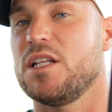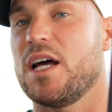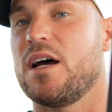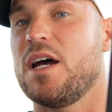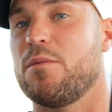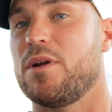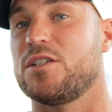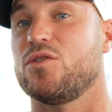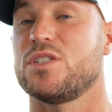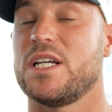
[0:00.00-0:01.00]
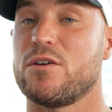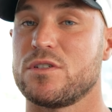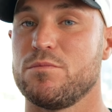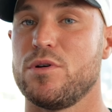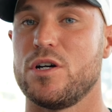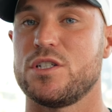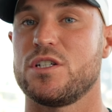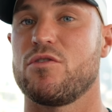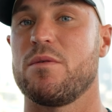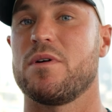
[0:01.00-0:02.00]
that, but it's your sales and purchase
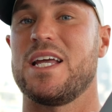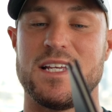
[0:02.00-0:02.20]
agreement.